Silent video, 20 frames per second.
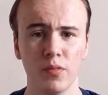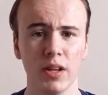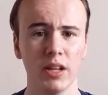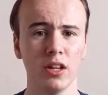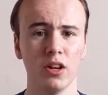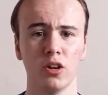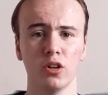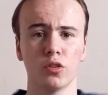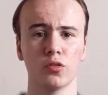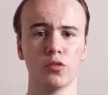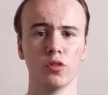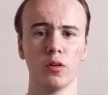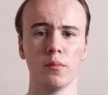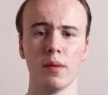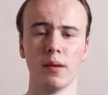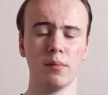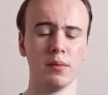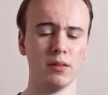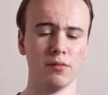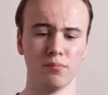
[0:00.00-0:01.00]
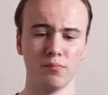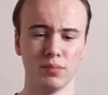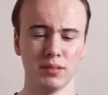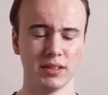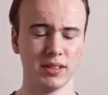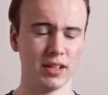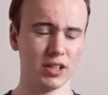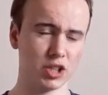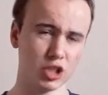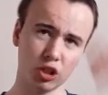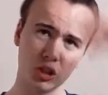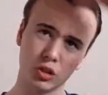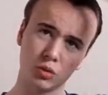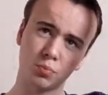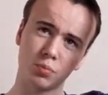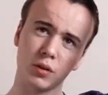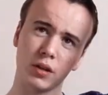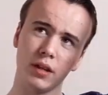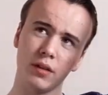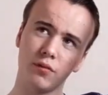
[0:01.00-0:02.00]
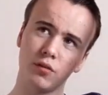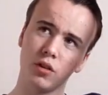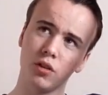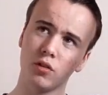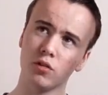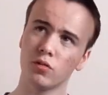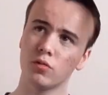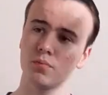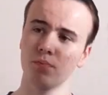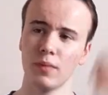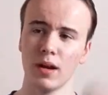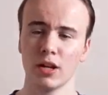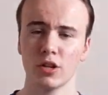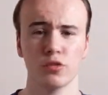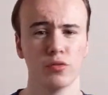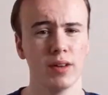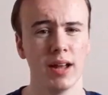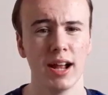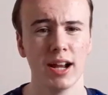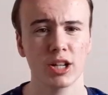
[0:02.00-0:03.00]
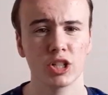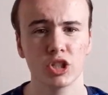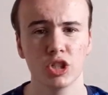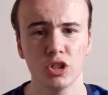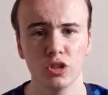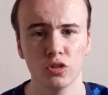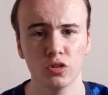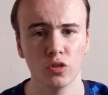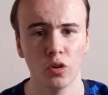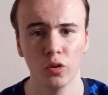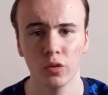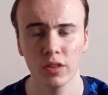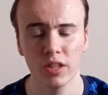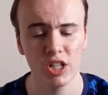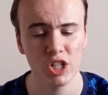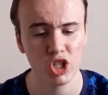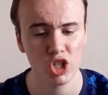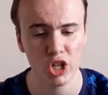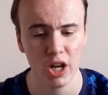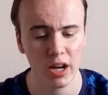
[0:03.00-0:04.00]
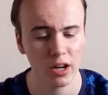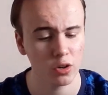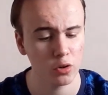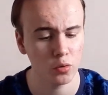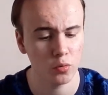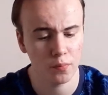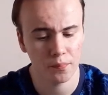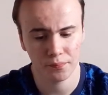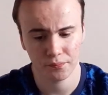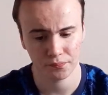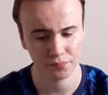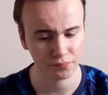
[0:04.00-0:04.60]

videos for it, maybe even predictions, previews, match reactions on this channel.